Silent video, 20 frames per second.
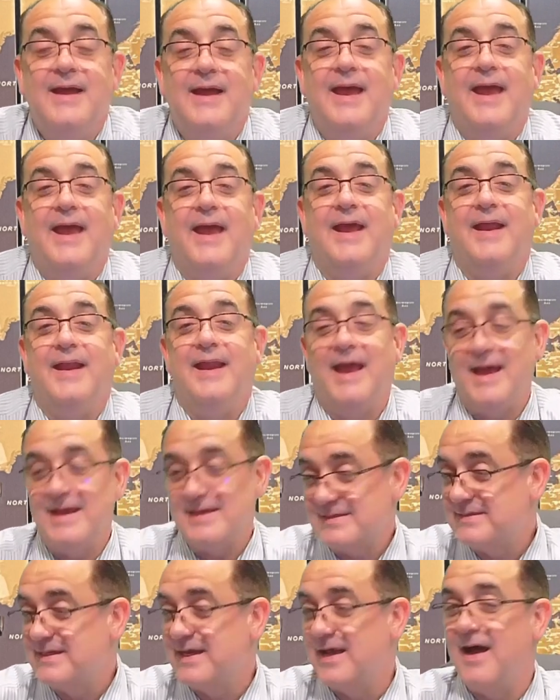and
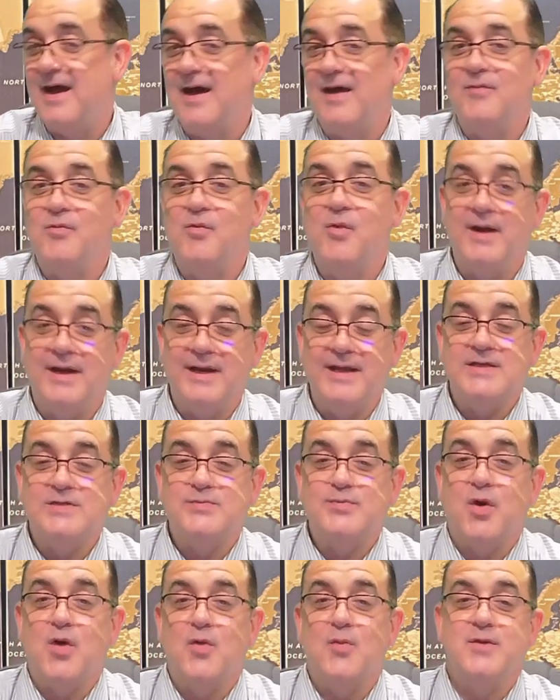ask God what his
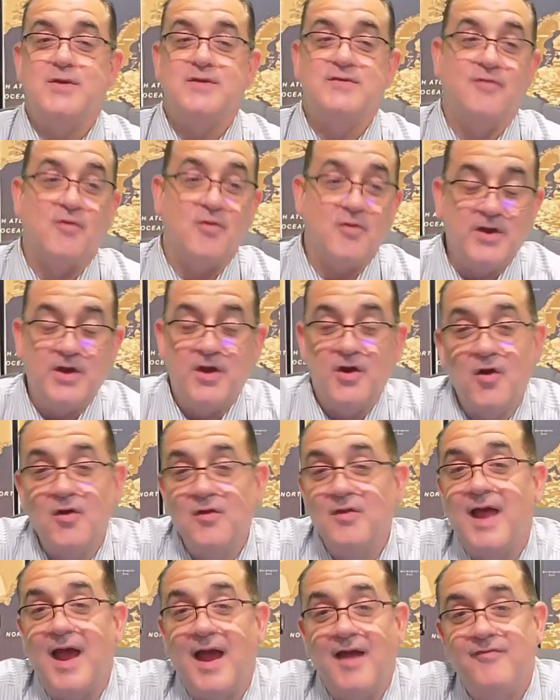purpose for your
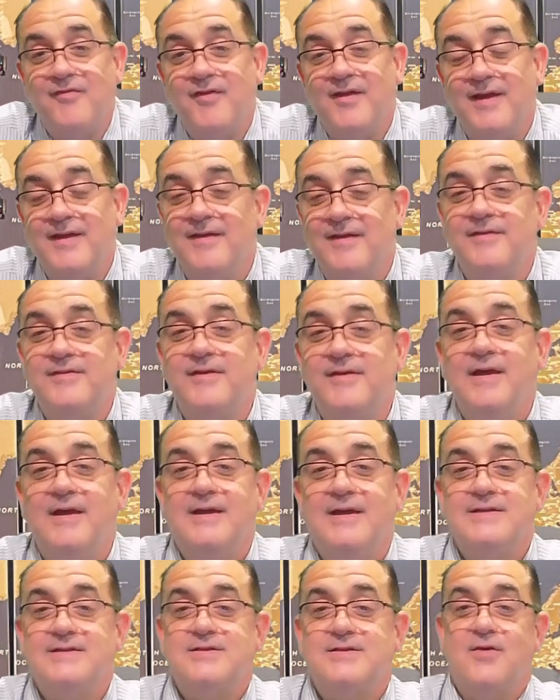life is,
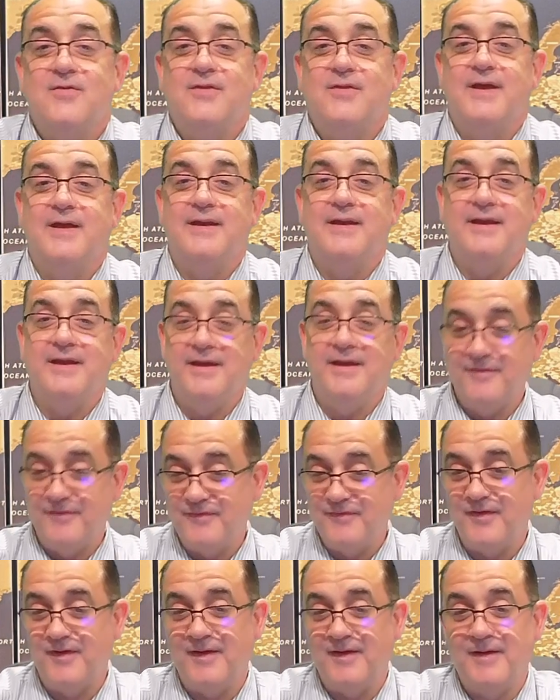so that if
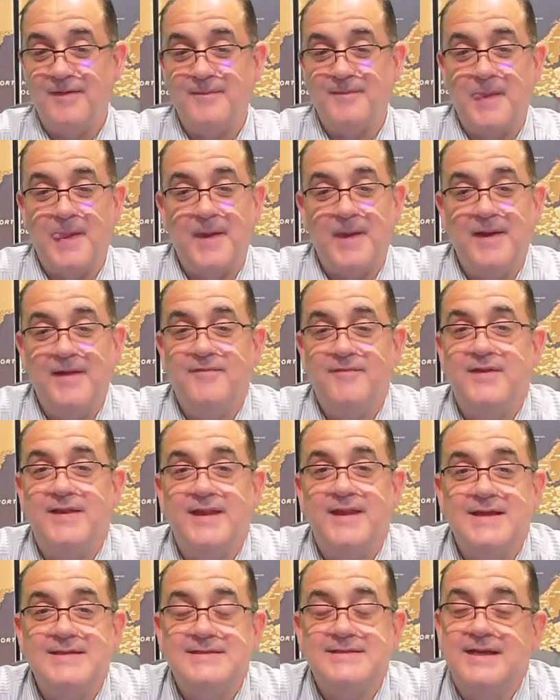it
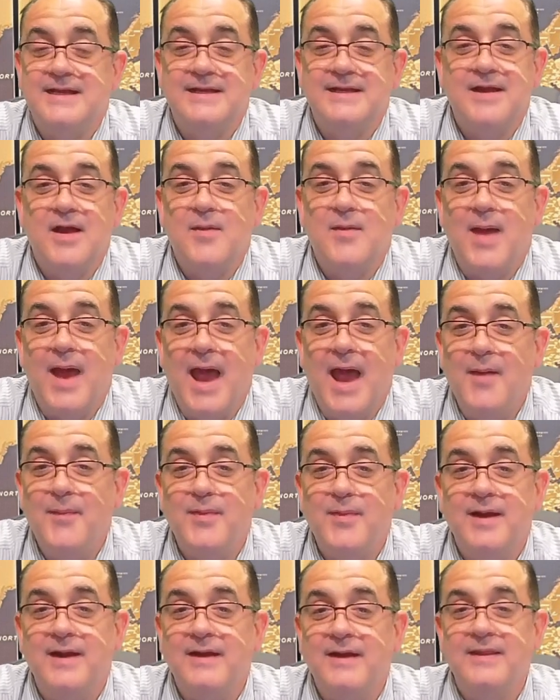doesn't end up
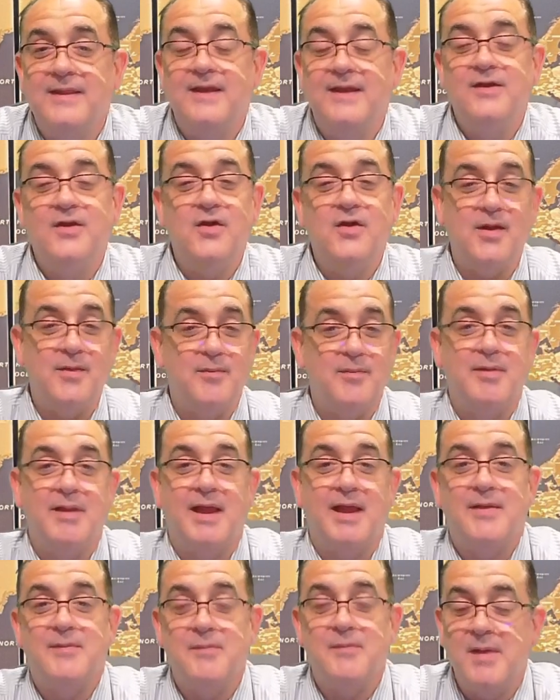happening, then you can
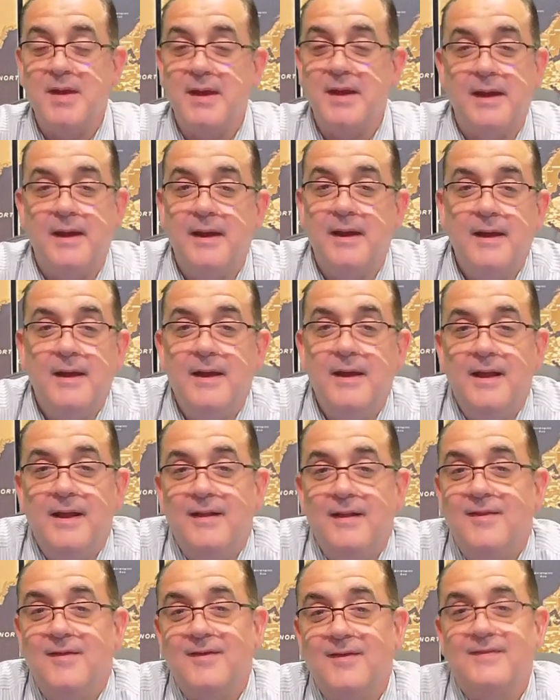blame me.
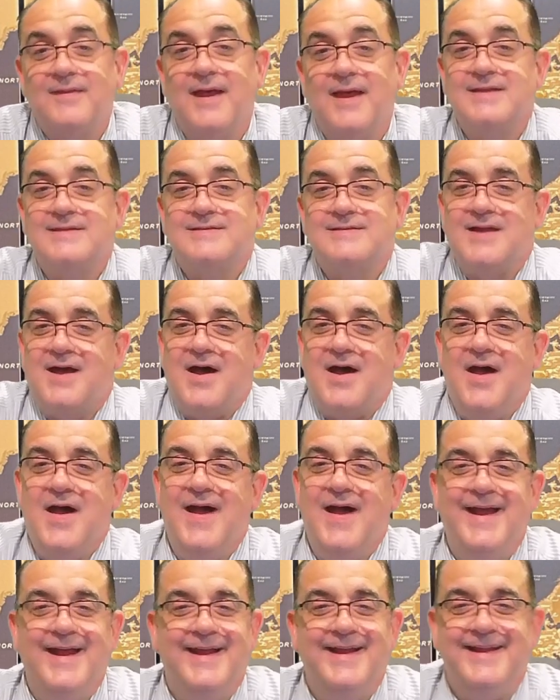Look, that's not
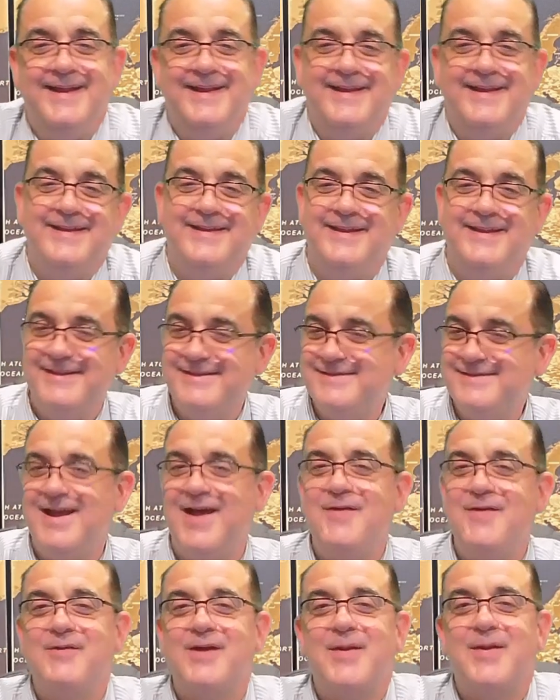
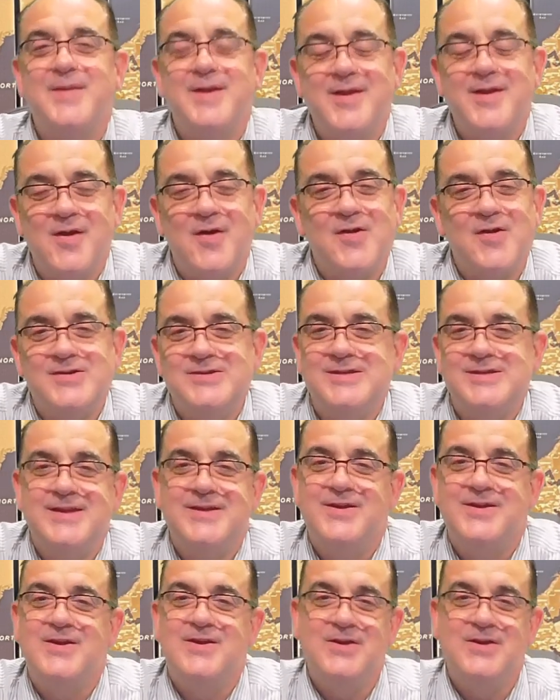what I'm encouraging you
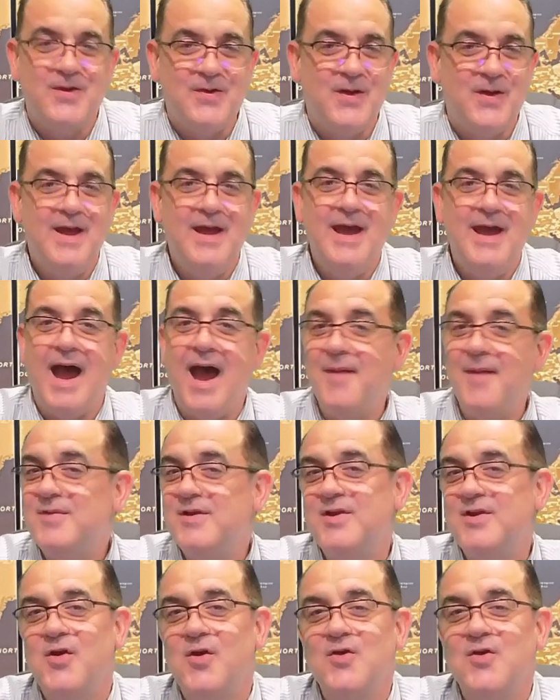to do. I'm
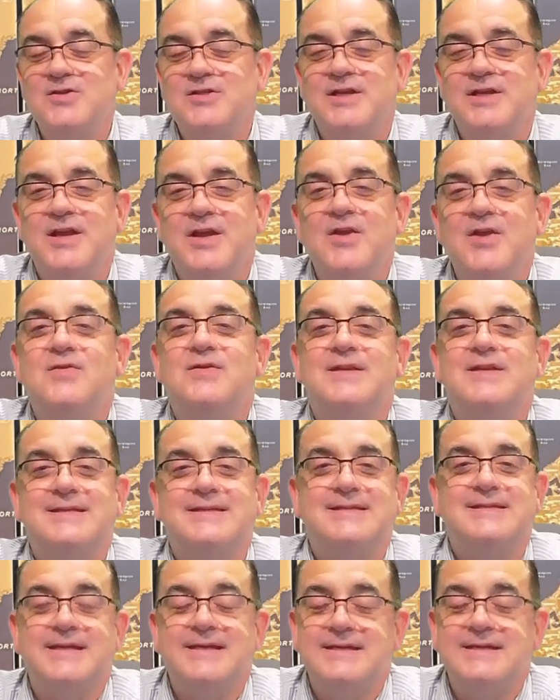encouraging you to
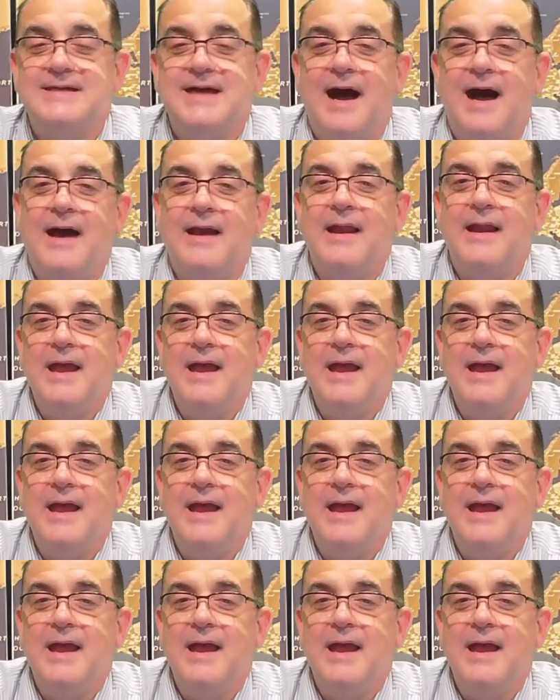seek God.